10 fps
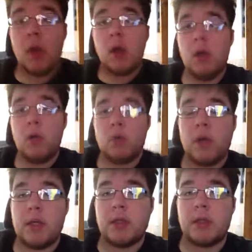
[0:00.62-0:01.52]
Hello
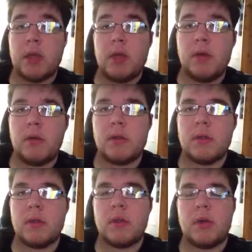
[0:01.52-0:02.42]
guys and girls,
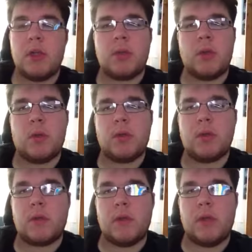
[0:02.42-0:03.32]
sorry it's been a while since
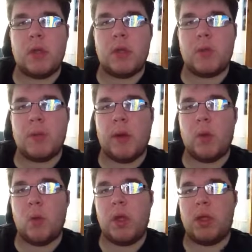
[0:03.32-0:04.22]
I've done a video, it's been about
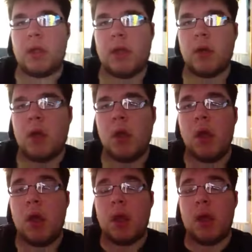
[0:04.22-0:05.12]
a week now.
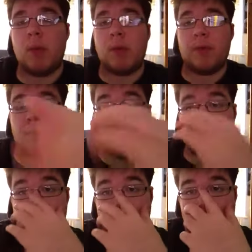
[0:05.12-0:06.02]
Um, I've been
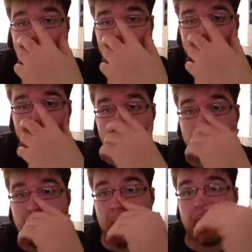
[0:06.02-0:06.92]
busy down the gym,
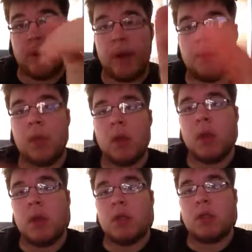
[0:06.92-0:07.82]
getting fit,
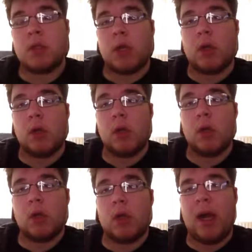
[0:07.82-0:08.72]
so
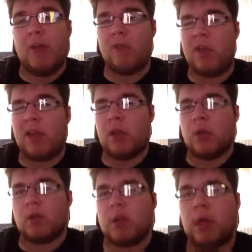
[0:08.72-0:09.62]
I haven't really had a
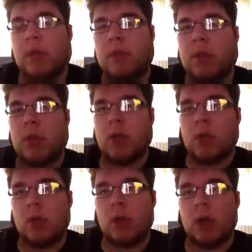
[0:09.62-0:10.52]
lot of time to
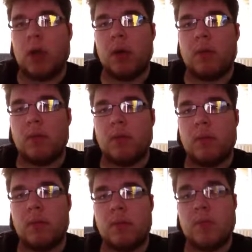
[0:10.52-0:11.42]
do um,
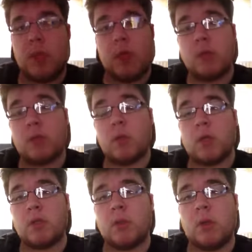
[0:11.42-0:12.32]
videos as well
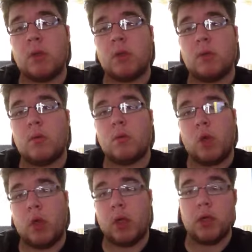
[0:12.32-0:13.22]
as doing
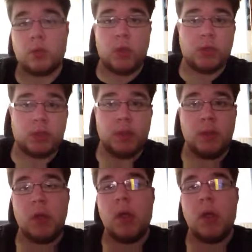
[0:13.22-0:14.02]
work as well as gym.